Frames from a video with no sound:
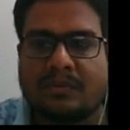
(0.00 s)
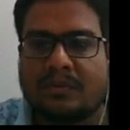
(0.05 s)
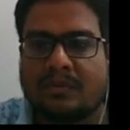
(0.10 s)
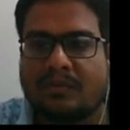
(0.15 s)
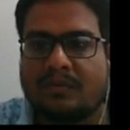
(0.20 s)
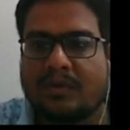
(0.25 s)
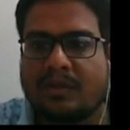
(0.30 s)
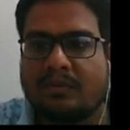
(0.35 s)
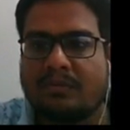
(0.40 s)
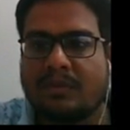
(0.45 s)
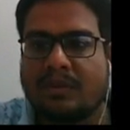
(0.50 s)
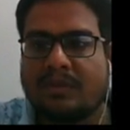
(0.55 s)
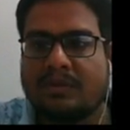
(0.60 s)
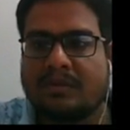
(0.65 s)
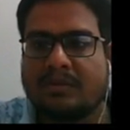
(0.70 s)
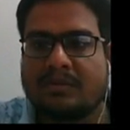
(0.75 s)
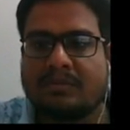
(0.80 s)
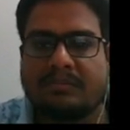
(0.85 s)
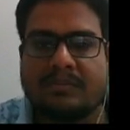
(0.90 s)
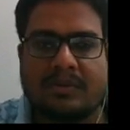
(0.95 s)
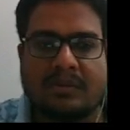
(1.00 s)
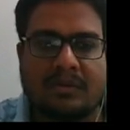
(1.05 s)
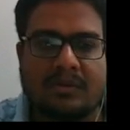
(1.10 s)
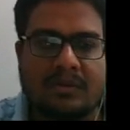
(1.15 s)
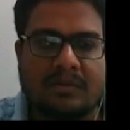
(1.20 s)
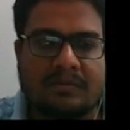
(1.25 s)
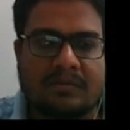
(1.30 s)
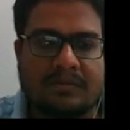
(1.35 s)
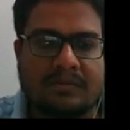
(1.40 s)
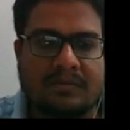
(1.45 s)
1 minus P
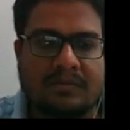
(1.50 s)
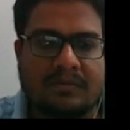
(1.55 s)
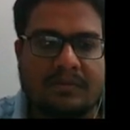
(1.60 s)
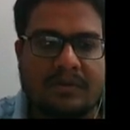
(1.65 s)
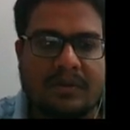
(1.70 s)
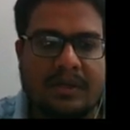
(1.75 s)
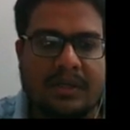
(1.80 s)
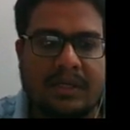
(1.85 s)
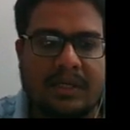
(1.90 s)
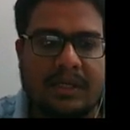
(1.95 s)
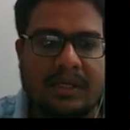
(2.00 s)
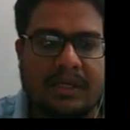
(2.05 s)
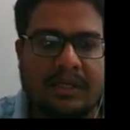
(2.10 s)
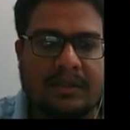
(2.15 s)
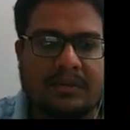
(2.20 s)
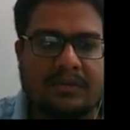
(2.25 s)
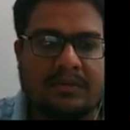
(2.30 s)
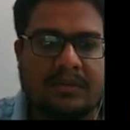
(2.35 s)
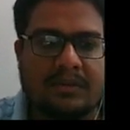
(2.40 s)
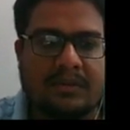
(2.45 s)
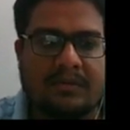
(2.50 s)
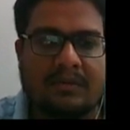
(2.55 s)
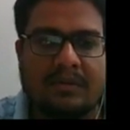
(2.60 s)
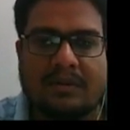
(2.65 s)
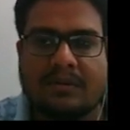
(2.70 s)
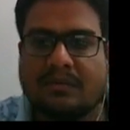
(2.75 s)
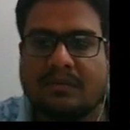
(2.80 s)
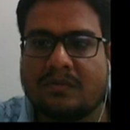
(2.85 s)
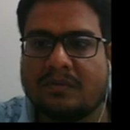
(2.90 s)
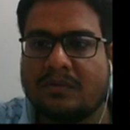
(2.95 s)
of x equal
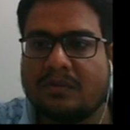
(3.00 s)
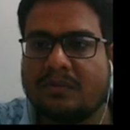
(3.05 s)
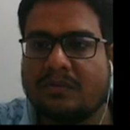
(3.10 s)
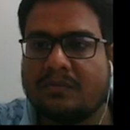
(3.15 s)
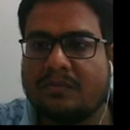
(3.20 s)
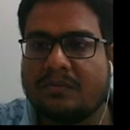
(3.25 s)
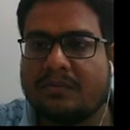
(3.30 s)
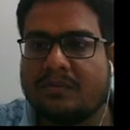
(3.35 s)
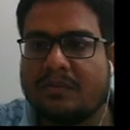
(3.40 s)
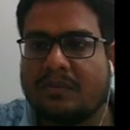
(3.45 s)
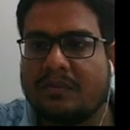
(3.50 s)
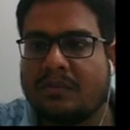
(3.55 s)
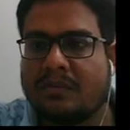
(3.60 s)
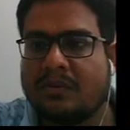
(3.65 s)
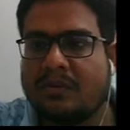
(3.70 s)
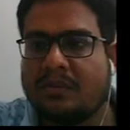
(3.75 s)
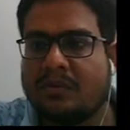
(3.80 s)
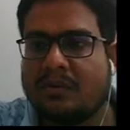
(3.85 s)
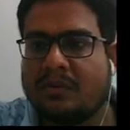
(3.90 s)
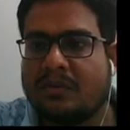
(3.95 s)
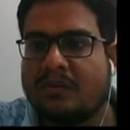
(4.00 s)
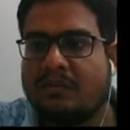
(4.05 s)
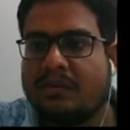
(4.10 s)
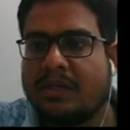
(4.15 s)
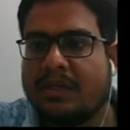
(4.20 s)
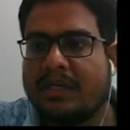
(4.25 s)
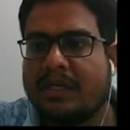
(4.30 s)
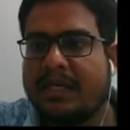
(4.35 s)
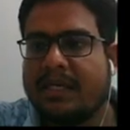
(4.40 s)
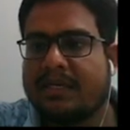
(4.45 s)
to 0.
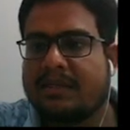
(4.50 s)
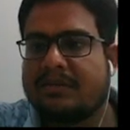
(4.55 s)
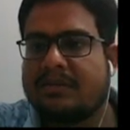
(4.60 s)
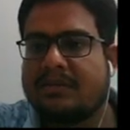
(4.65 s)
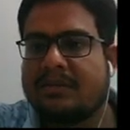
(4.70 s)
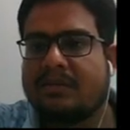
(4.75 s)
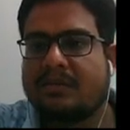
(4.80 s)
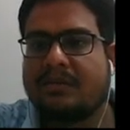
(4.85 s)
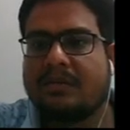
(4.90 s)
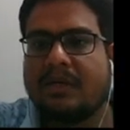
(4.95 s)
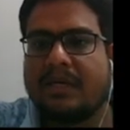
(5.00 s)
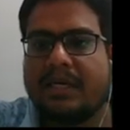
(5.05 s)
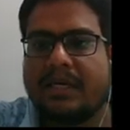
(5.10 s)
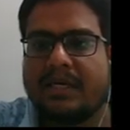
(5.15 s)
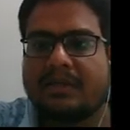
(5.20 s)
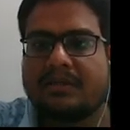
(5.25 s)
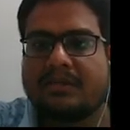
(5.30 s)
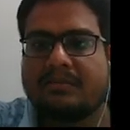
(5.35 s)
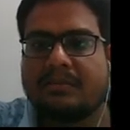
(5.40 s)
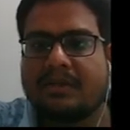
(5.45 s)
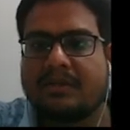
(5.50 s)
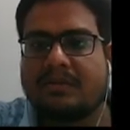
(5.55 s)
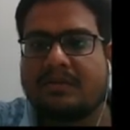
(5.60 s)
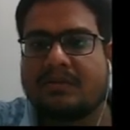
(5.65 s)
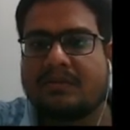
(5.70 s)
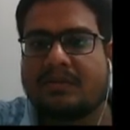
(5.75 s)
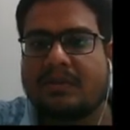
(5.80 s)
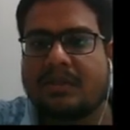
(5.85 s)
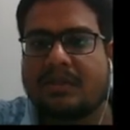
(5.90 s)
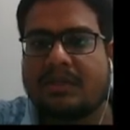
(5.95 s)
Where x means
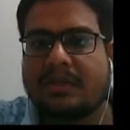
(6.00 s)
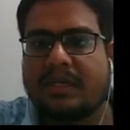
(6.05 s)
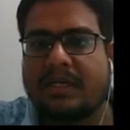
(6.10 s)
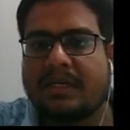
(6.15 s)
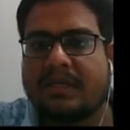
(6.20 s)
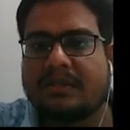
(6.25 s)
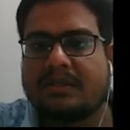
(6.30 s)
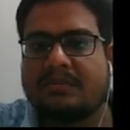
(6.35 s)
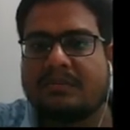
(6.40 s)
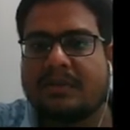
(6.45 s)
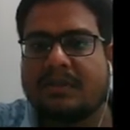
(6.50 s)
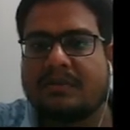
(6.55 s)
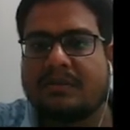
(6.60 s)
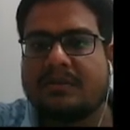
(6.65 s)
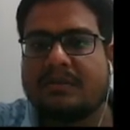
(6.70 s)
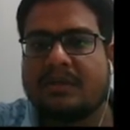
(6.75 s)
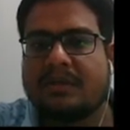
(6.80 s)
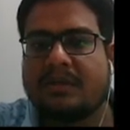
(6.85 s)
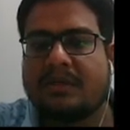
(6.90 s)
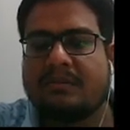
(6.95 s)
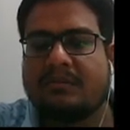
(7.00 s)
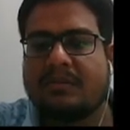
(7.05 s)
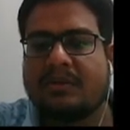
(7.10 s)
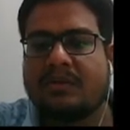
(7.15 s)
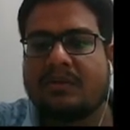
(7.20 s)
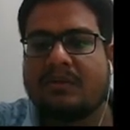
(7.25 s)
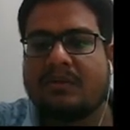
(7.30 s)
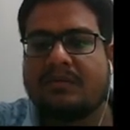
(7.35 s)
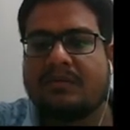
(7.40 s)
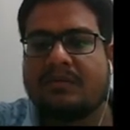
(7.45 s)
what? X means the number
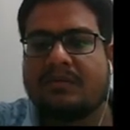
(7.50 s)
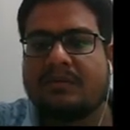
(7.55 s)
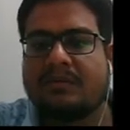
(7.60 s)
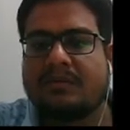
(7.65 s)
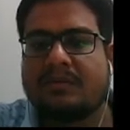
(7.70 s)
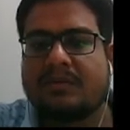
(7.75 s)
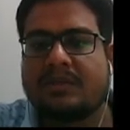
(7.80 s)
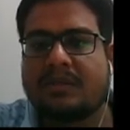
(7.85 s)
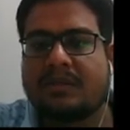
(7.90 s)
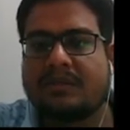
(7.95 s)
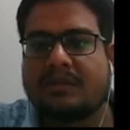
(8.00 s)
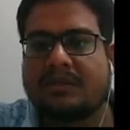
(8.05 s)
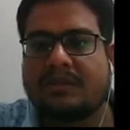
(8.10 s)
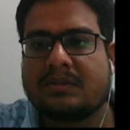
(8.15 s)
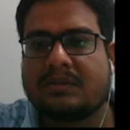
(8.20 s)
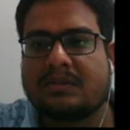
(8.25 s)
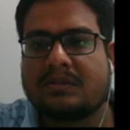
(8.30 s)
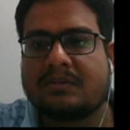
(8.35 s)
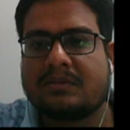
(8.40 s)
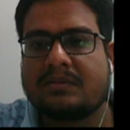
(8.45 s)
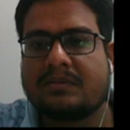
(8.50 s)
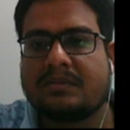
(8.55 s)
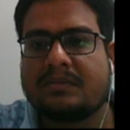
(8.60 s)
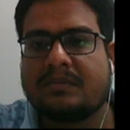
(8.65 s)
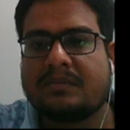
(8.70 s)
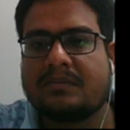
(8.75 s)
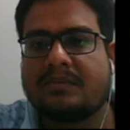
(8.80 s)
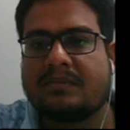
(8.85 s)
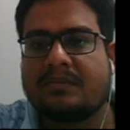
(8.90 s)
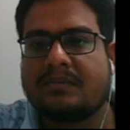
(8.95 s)
of successes.
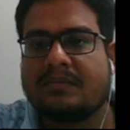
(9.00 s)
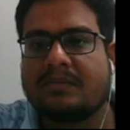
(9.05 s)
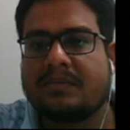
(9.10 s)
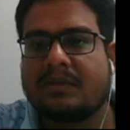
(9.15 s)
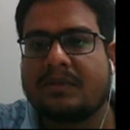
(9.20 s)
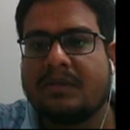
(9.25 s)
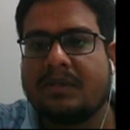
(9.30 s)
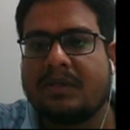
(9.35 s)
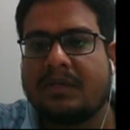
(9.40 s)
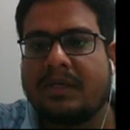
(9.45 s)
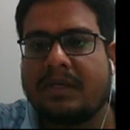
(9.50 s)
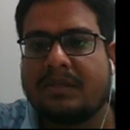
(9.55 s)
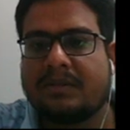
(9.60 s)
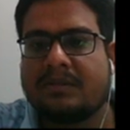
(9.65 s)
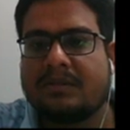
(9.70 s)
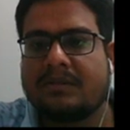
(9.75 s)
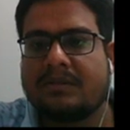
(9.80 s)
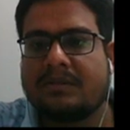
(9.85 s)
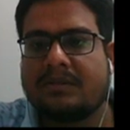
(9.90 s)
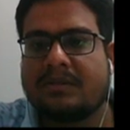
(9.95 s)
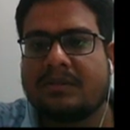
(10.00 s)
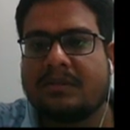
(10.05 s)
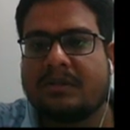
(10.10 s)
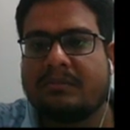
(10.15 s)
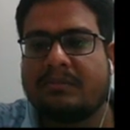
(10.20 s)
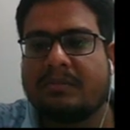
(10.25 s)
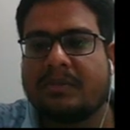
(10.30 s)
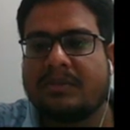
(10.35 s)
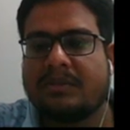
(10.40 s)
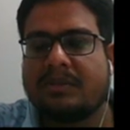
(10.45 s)
X
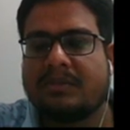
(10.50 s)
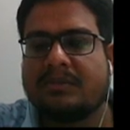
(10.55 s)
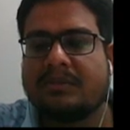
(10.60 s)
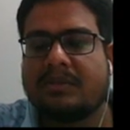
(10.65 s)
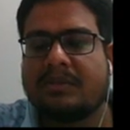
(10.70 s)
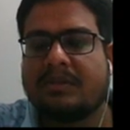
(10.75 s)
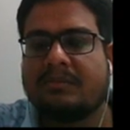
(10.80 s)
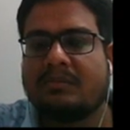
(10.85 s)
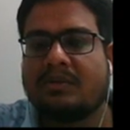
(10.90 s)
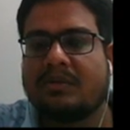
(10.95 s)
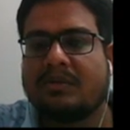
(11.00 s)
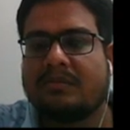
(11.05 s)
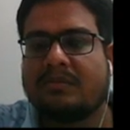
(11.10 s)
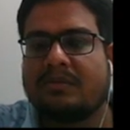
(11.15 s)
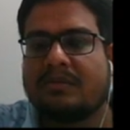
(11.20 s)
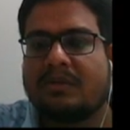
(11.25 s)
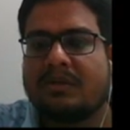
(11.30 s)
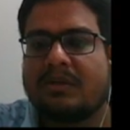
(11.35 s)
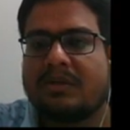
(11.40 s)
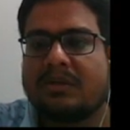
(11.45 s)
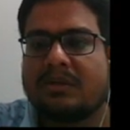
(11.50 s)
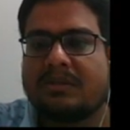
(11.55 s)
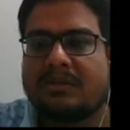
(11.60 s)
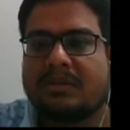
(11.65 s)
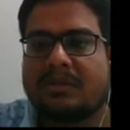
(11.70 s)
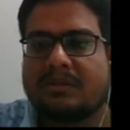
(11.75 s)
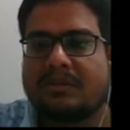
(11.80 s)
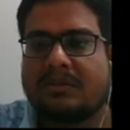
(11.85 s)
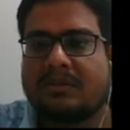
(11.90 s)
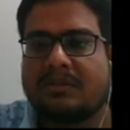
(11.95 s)
represents the number of
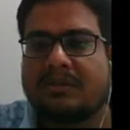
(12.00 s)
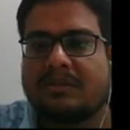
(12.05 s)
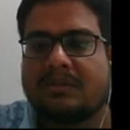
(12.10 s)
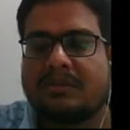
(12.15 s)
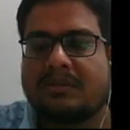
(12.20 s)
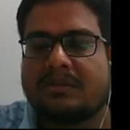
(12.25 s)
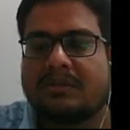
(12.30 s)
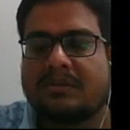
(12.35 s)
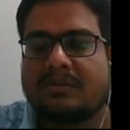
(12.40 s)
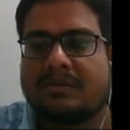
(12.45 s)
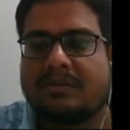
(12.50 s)
successes.